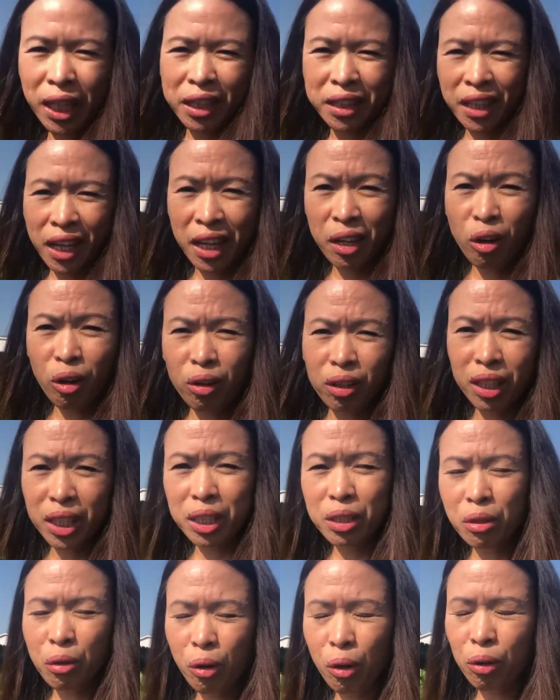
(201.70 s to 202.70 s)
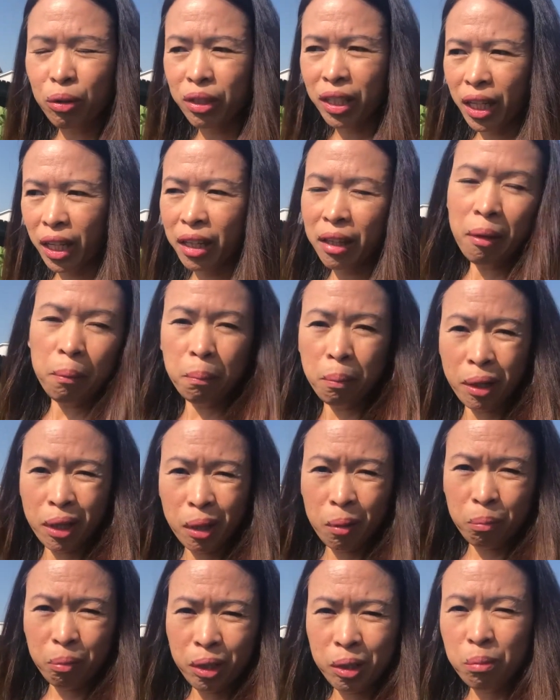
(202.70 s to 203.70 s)
they only grown in the
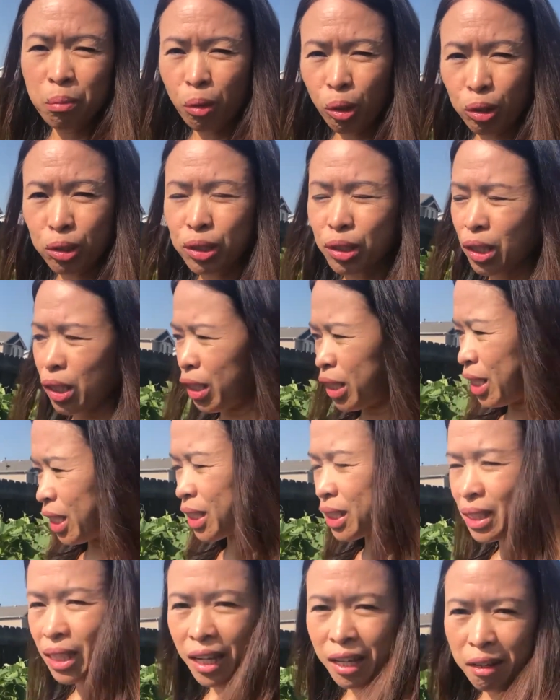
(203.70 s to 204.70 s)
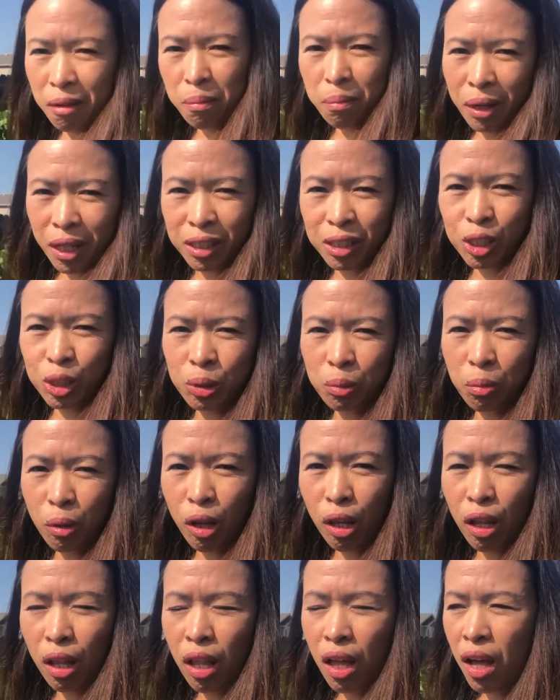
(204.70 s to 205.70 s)
Philippines, mostly this kind of
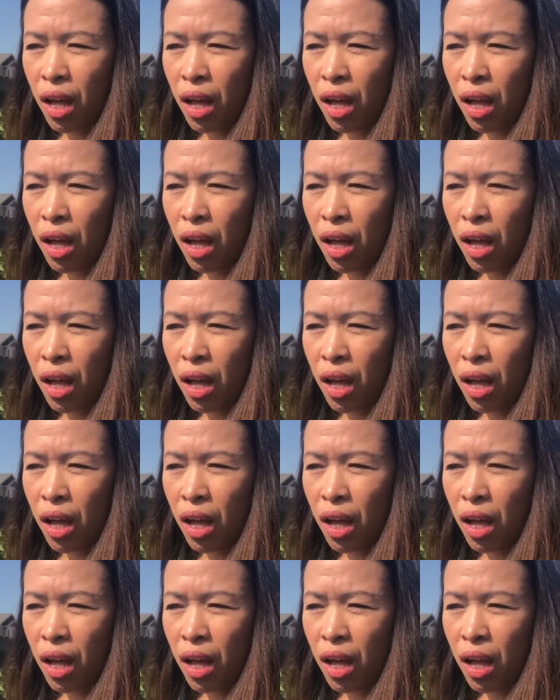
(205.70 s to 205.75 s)
vegetable.